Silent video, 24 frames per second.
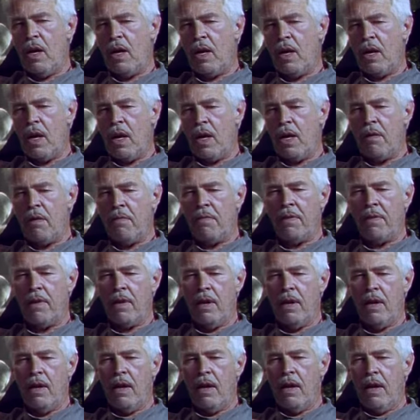kind of
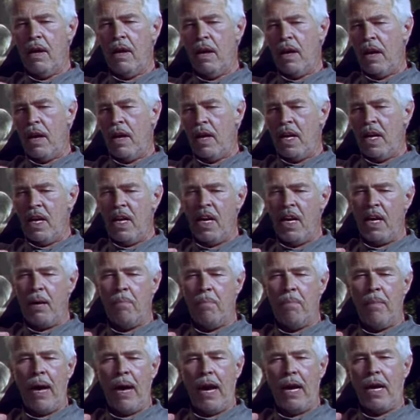
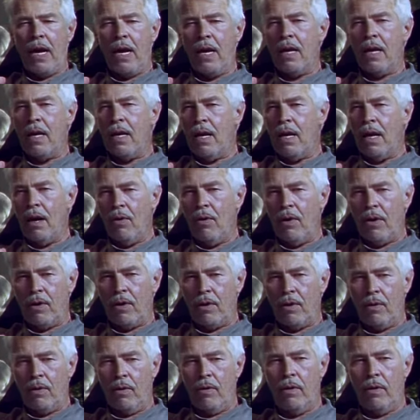enigmatic
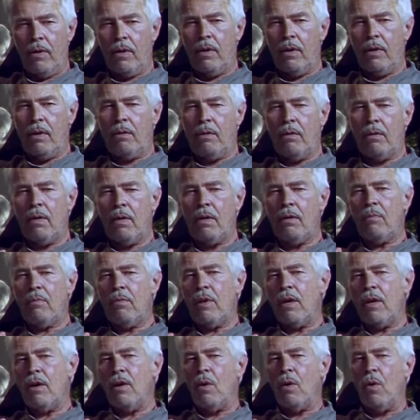character who he didn't
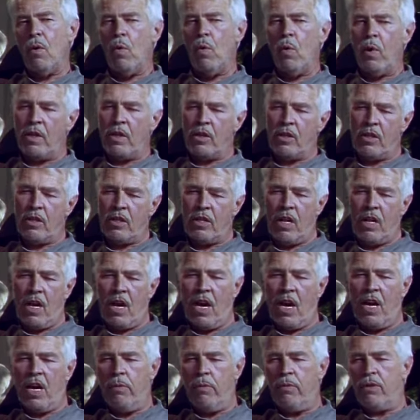really know which
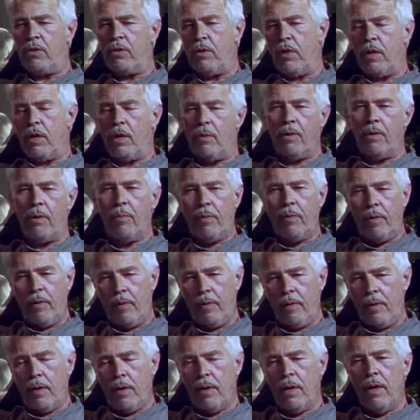side he was on.
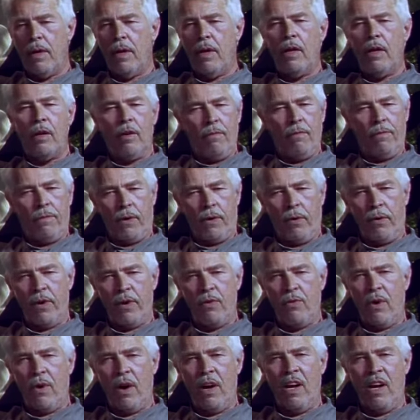Very
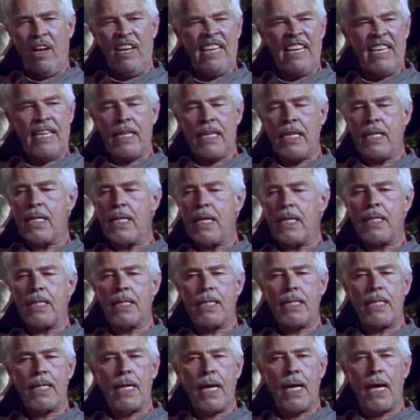dry, and he
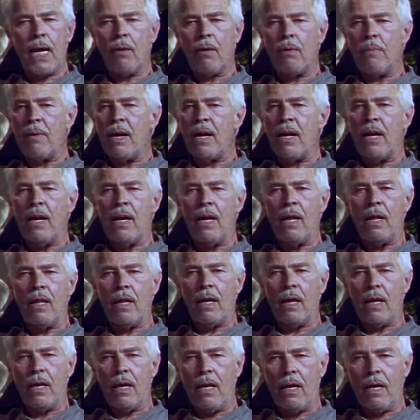doesn't care about anything.